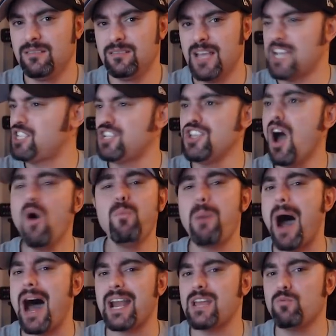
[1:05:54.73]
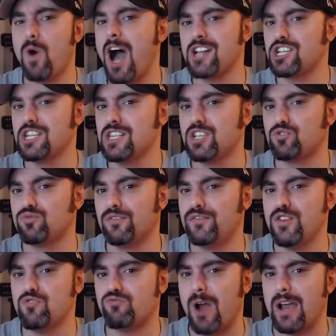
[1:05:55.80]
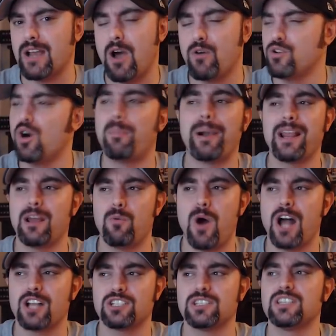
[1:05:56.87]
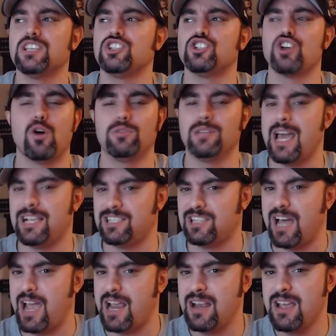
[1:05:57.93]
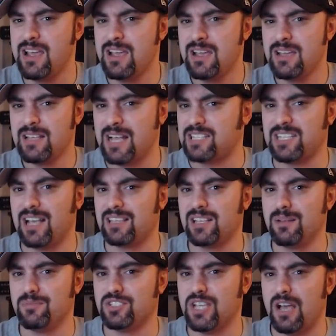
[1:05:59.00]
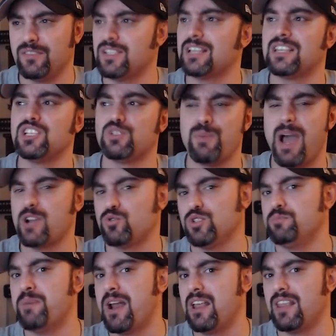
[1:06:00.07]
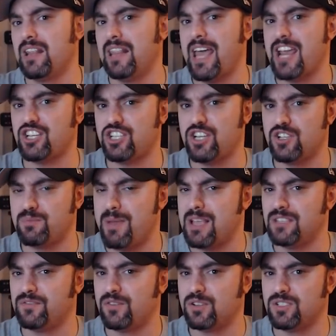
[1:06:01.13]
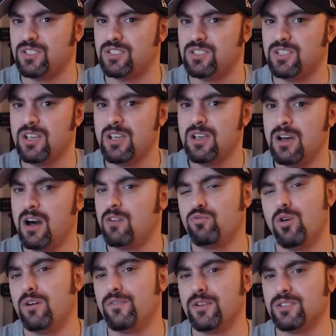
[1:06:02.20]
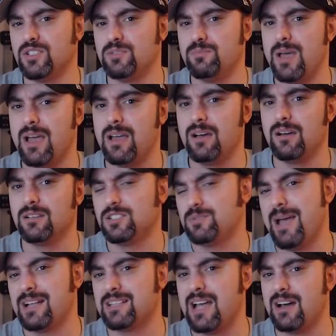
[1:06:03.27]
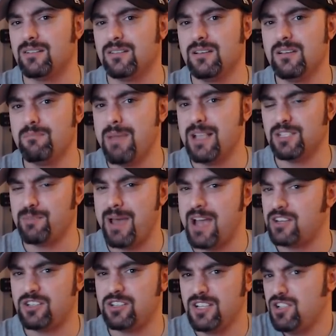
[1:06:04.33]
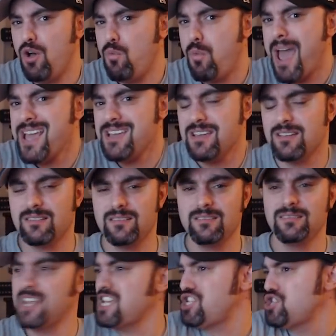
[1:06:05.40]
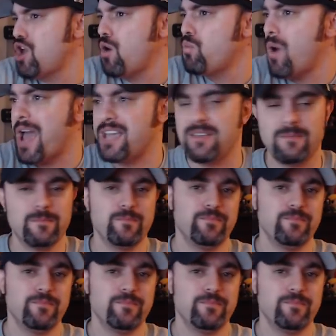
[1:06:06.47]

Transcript: There's nobody watching this review right now, or nobody that watched this show last night, that said to themselves that this match was better than last year's men's versus uh, Raw versus uh, SmackDown men's match. There's no way. There's no way.